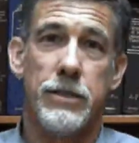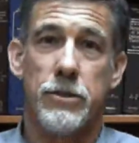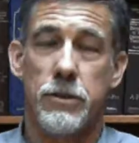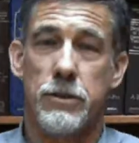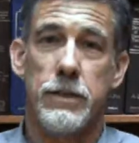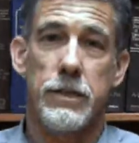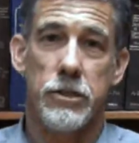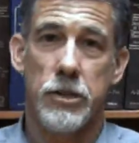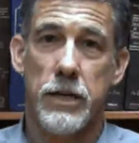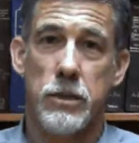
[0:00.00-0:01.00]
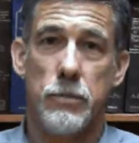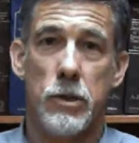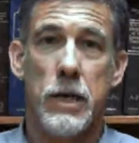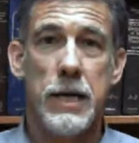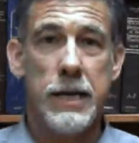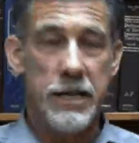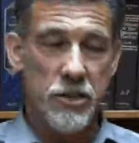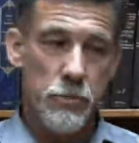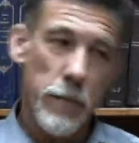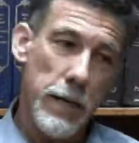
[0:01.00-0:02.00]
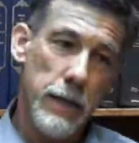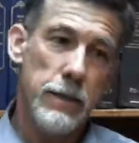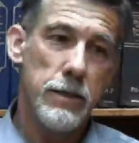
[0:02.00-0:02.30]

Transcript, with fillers: eternal, and unchangeable in his being,